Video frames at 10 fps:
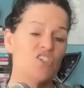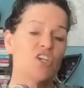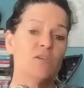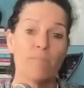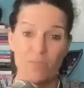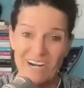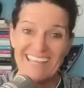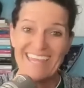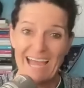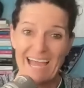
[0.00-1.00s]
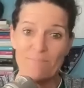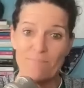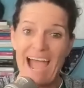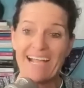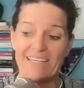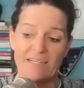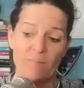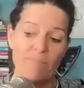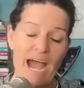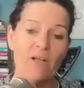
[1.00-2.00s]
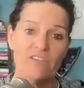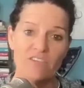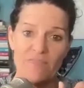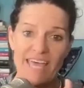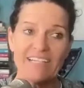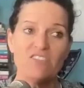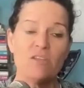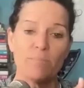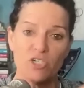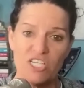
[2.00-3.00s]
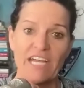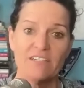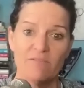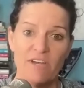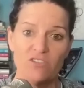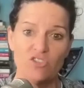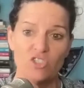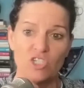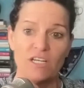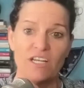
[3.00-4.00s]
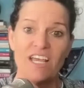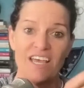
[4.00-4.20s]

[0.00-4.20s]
You start to bring that back into balance, and that's the protective estrogen.